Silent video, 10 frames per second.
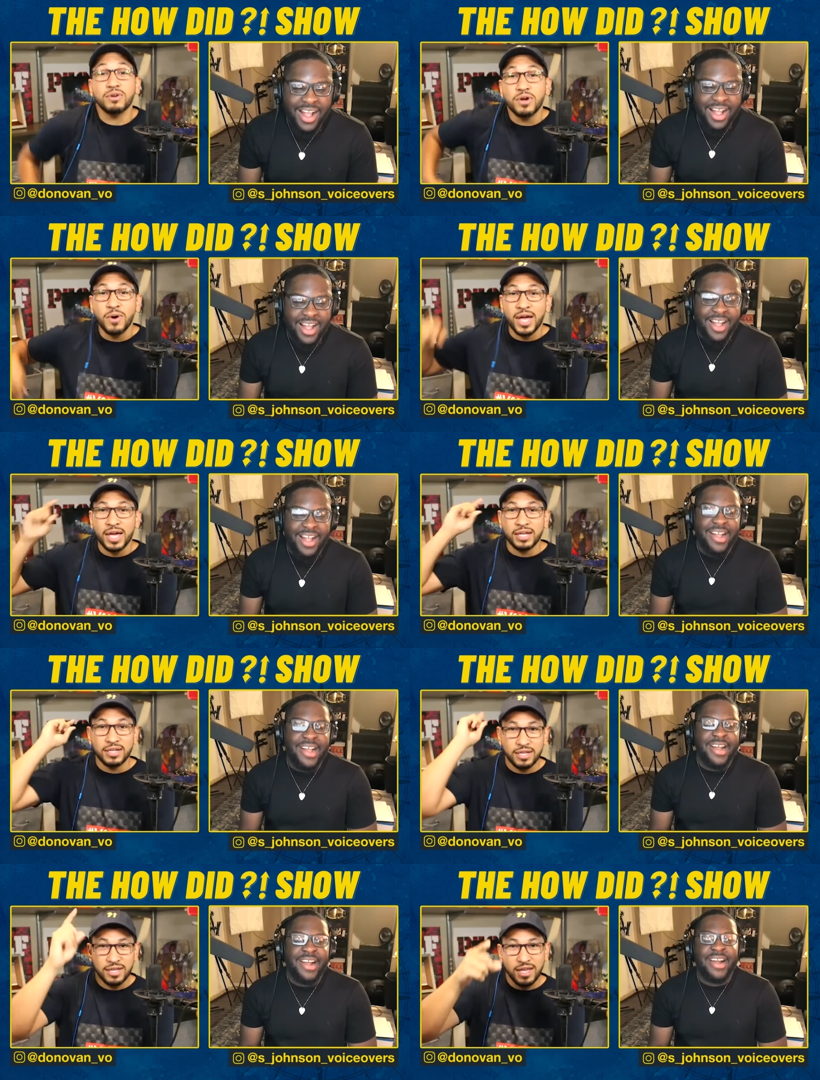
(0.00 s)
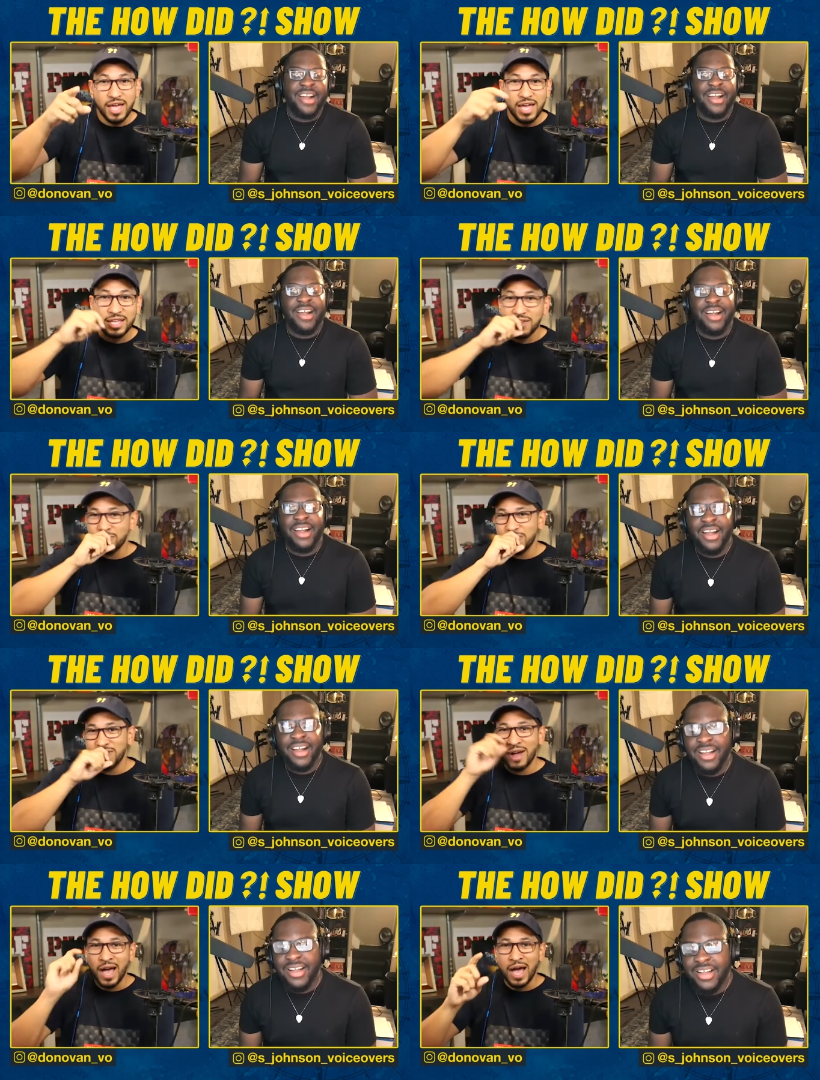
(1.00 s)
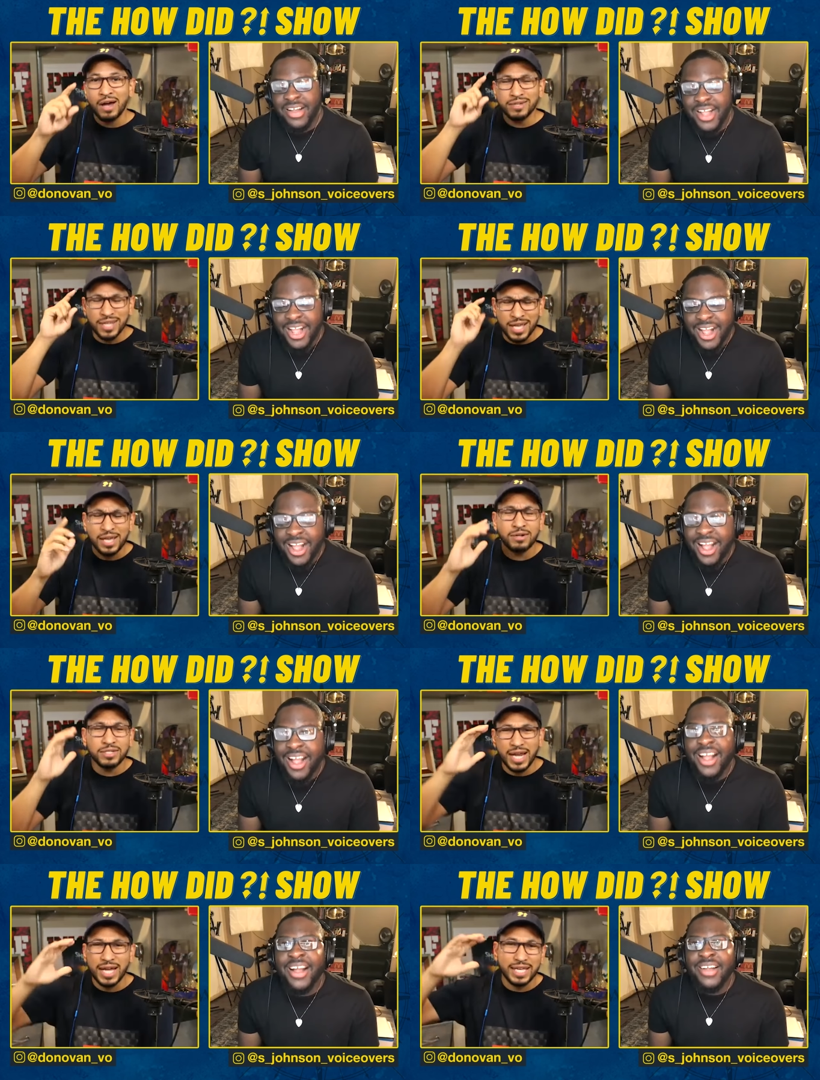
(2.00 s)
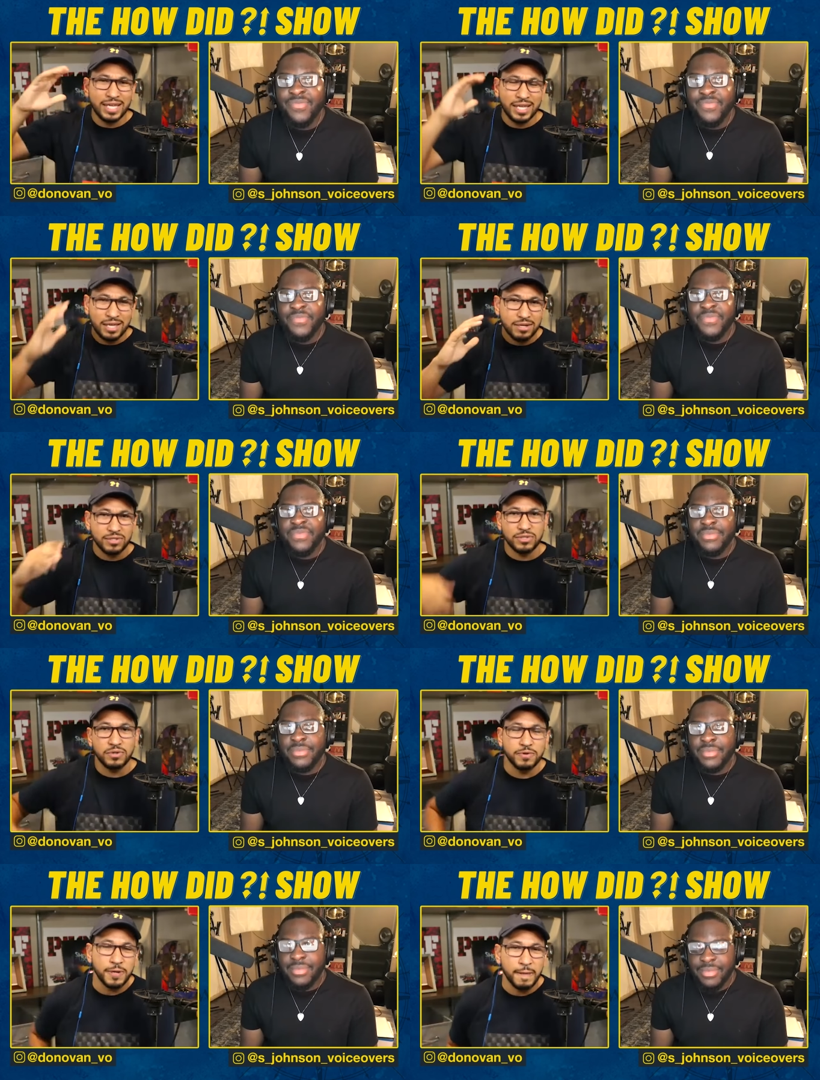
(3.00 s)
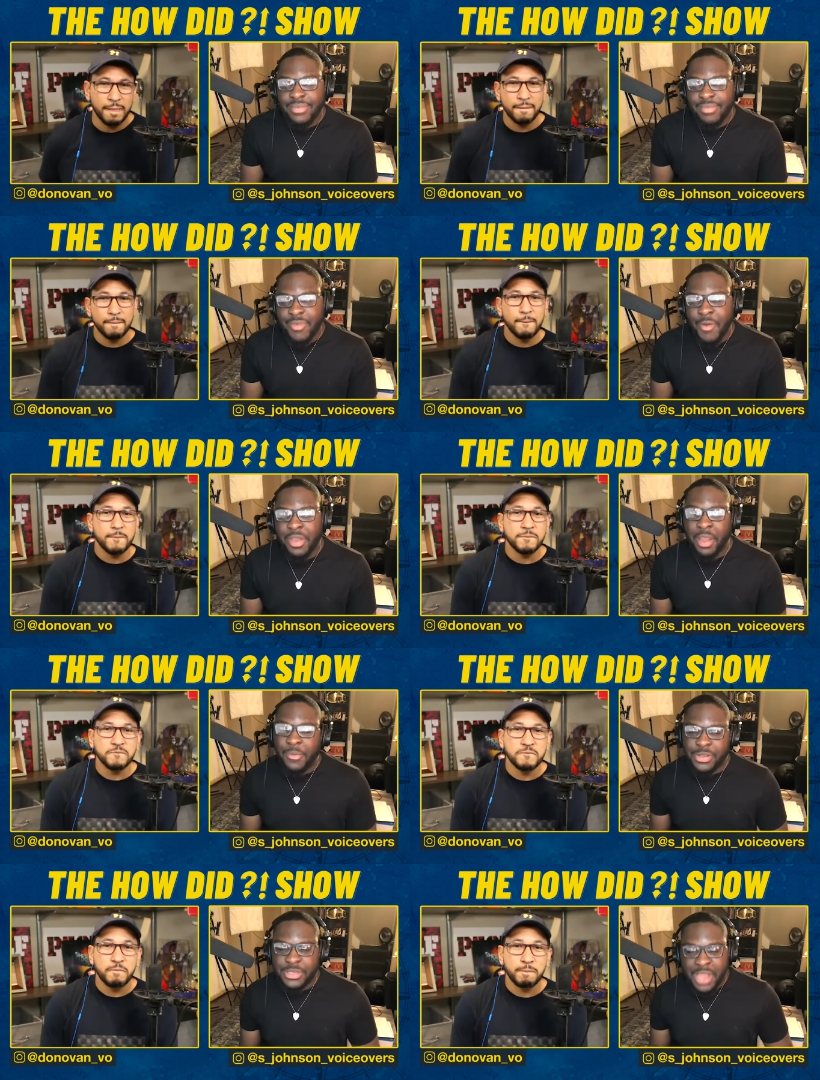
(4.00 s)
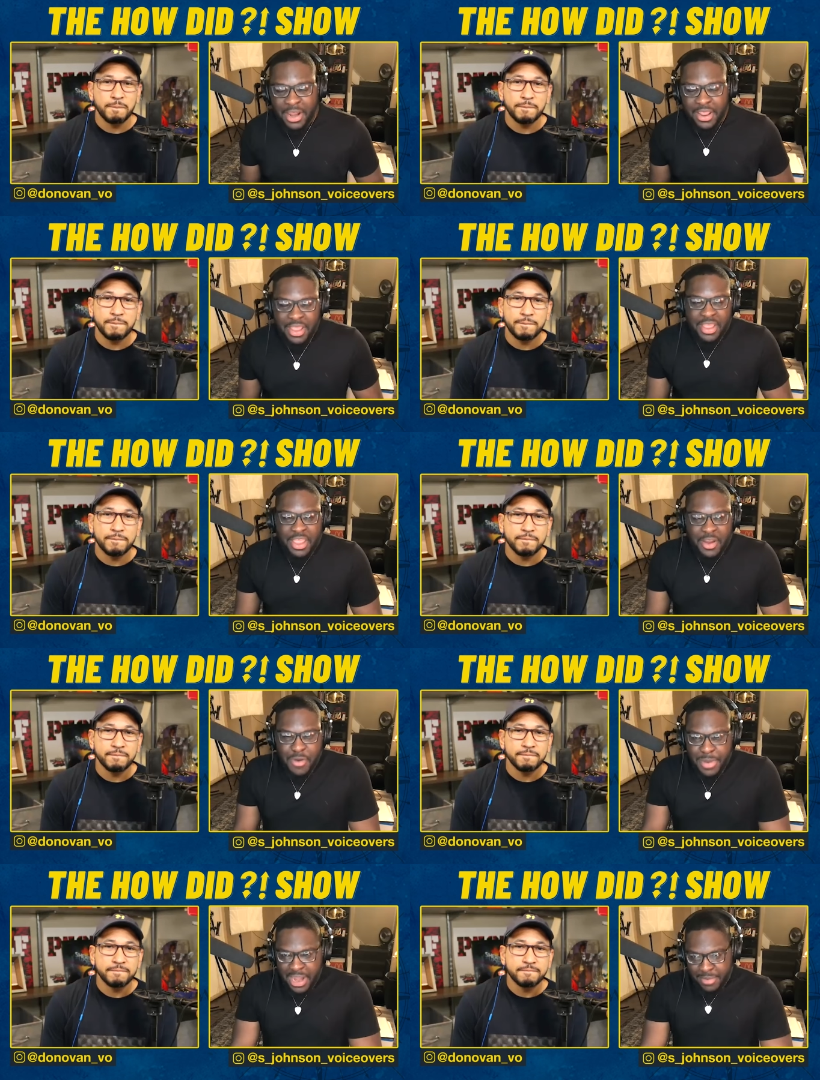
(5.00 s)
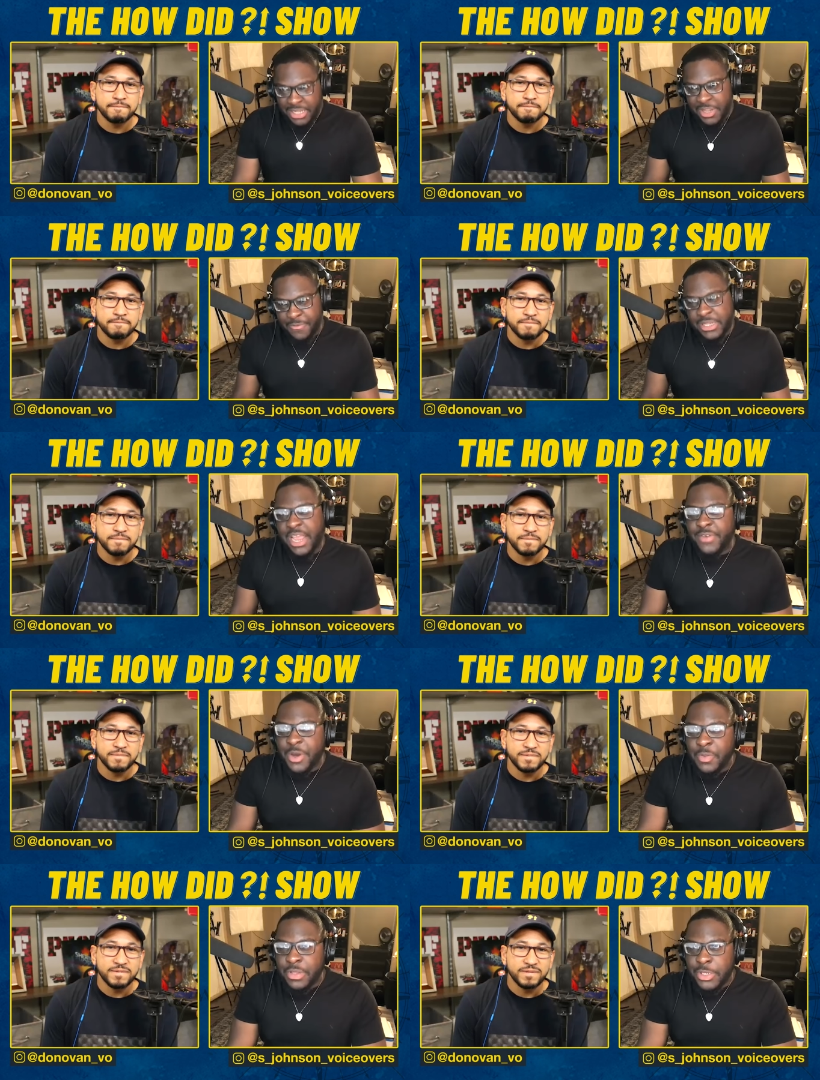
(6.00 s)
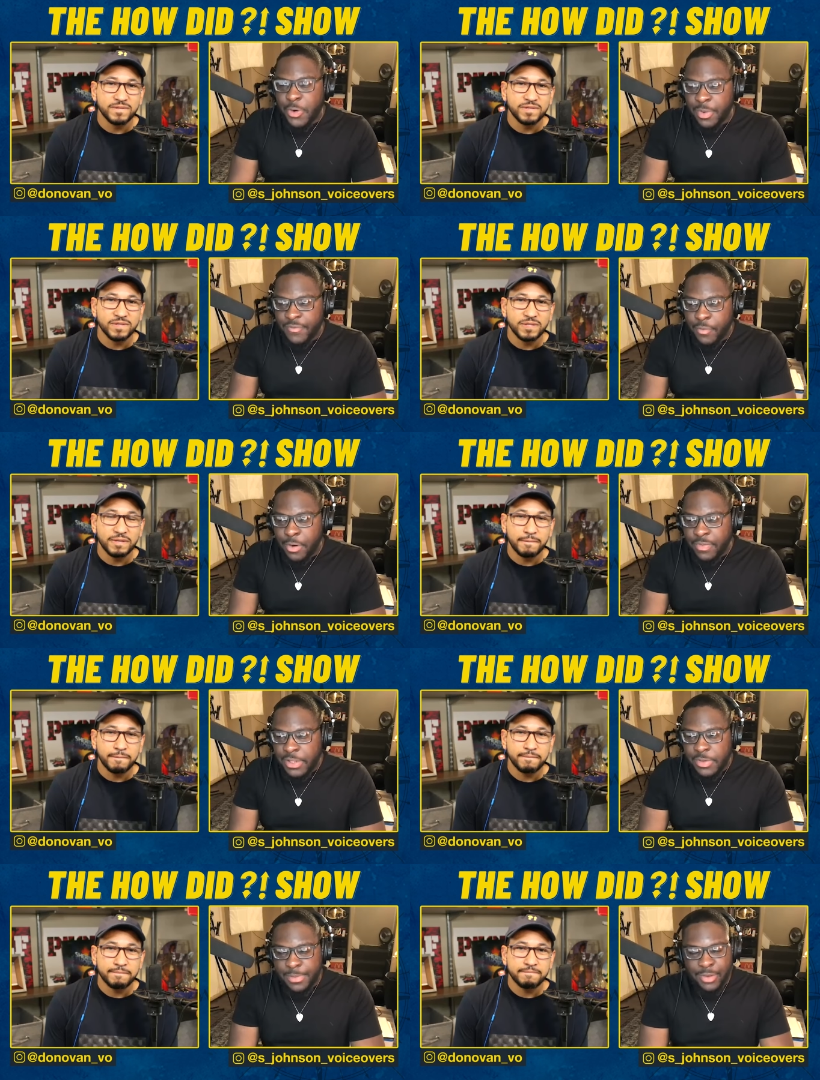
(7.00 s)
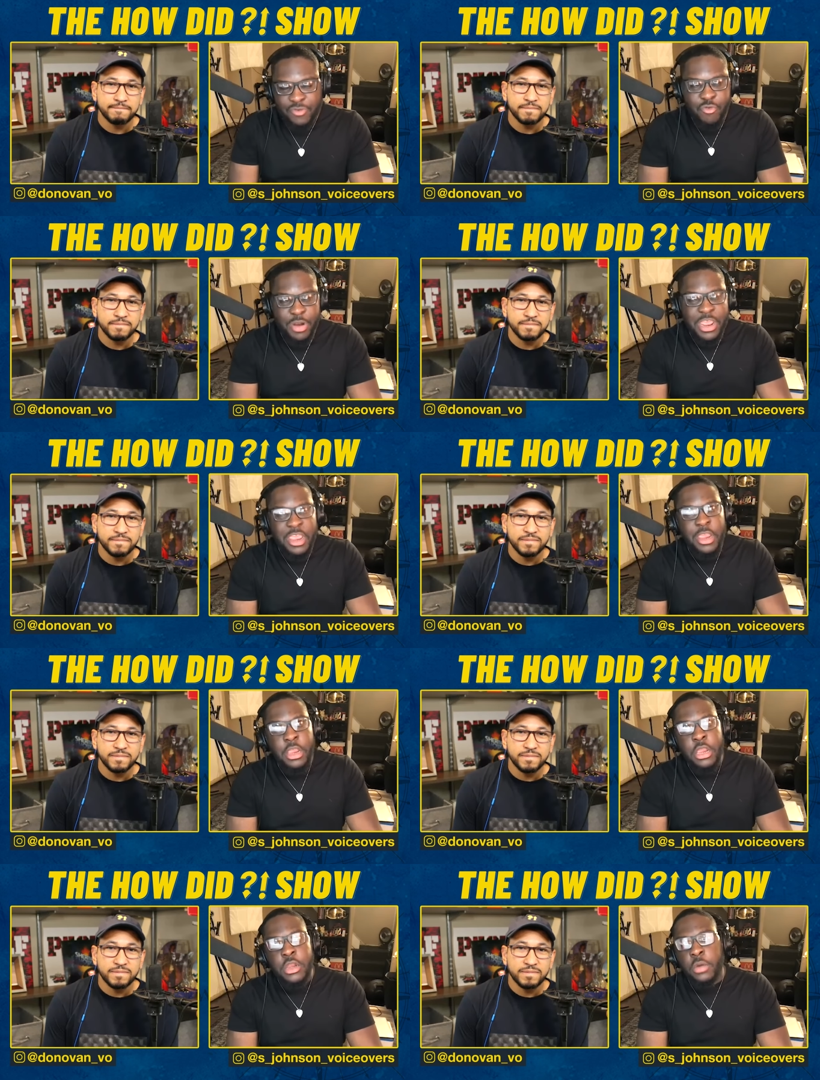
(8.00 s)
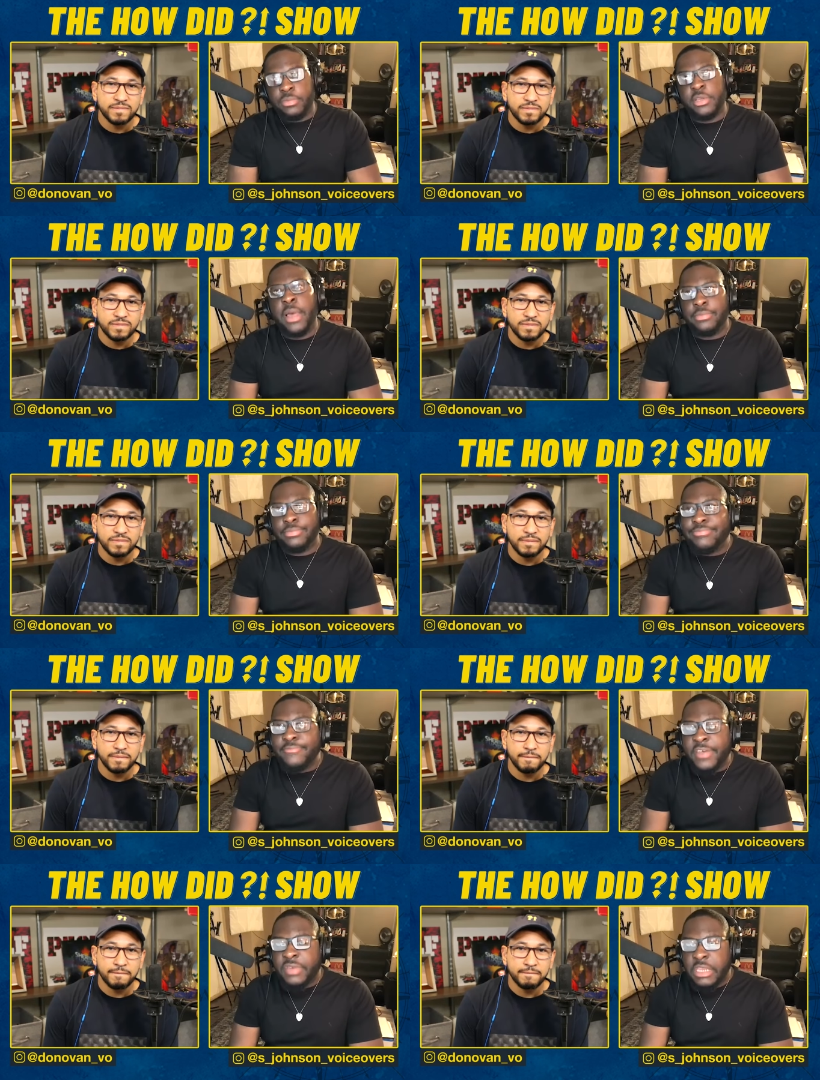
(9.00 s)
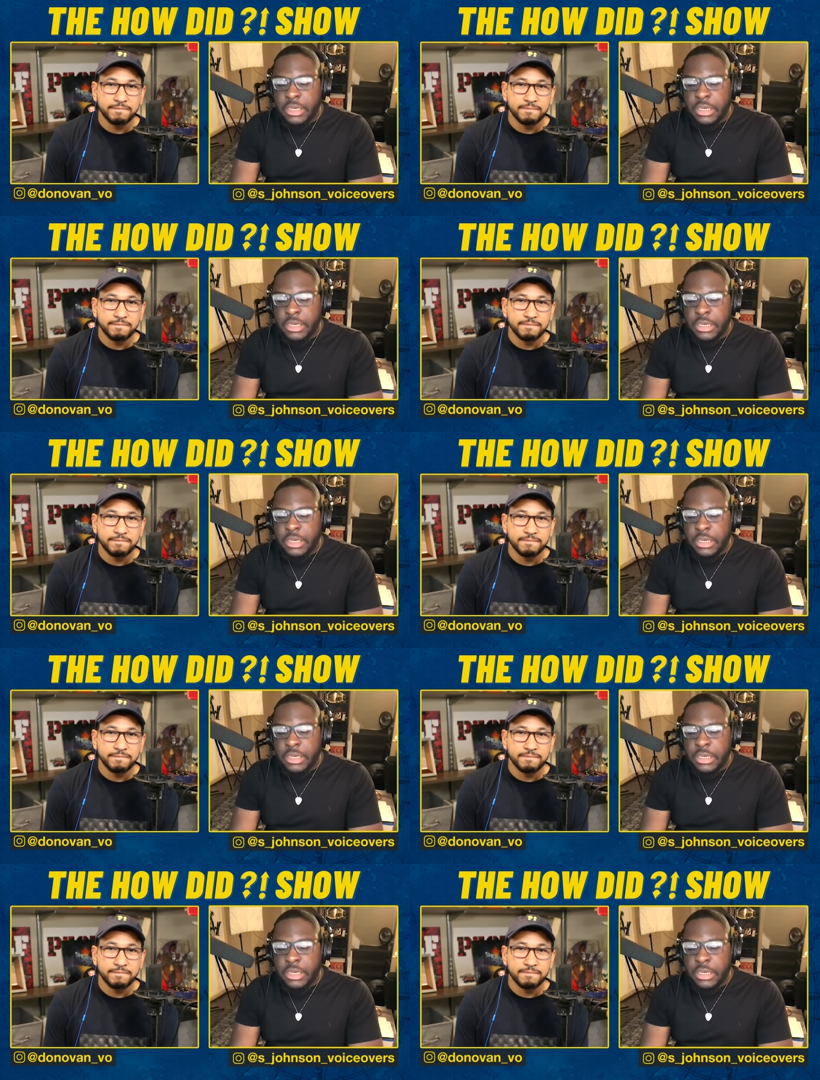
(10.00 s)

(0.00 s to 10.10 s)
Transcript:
Speaker 1: go ahead and give me your how in the hell did I get here story.
Speaker 2: Okay, well, it's not incriminating myself because I've told this story before, and this was about twenty, no, it's about fifteen